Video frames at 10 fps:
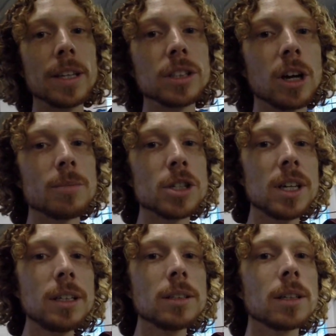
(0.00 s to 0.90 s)
sewing
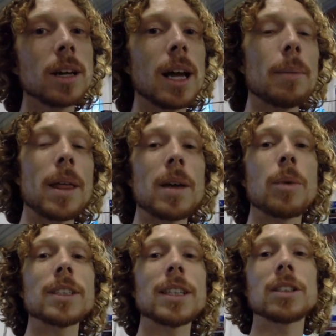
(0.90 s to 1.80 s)
machines, and then
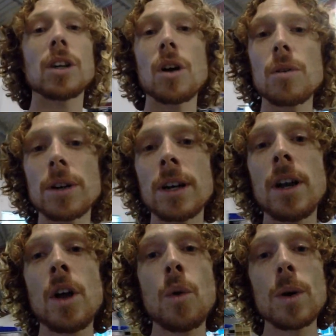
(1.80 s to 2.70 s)
once they're sewn,
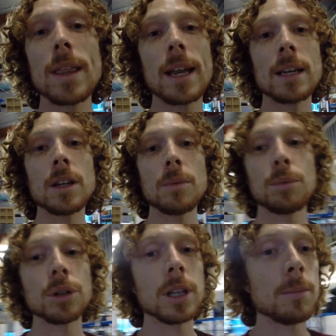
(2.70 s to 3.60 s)
we then
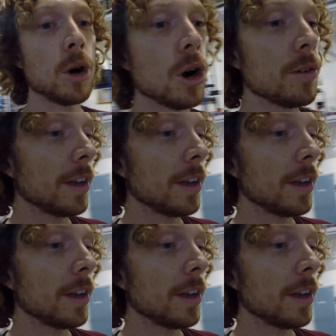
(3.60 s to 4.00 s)
put them over